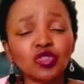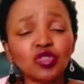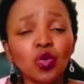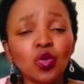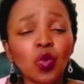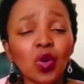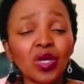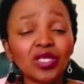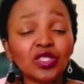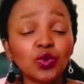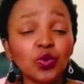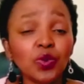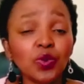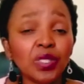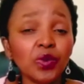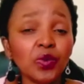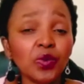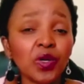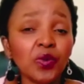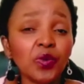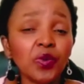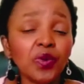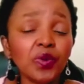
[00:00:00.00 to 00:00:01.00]
So what we,
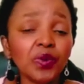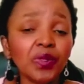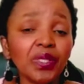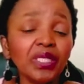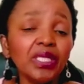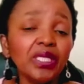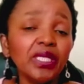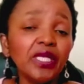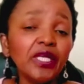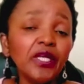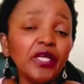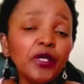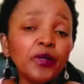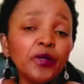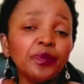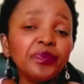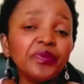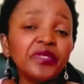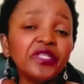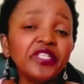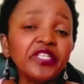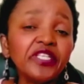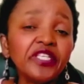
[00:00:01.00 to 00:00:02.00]
when we really
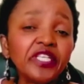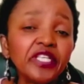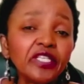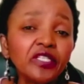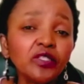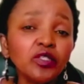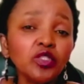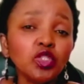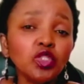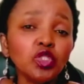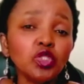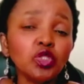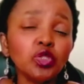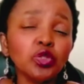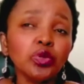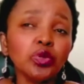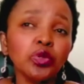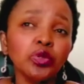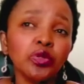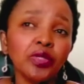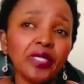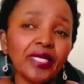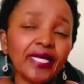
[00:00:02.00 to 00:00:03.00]
begin to
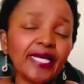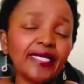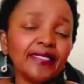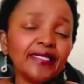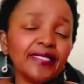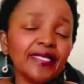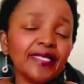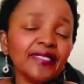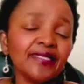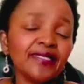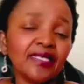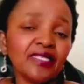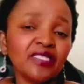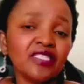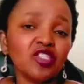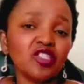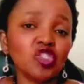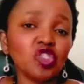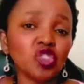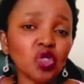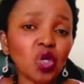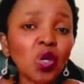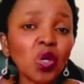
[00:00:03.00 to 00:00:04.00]
look at it as a
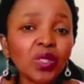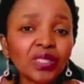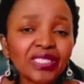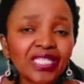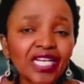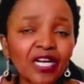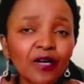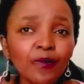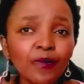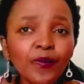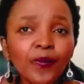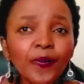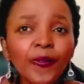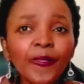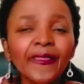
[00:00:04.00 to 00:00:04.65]
disorder,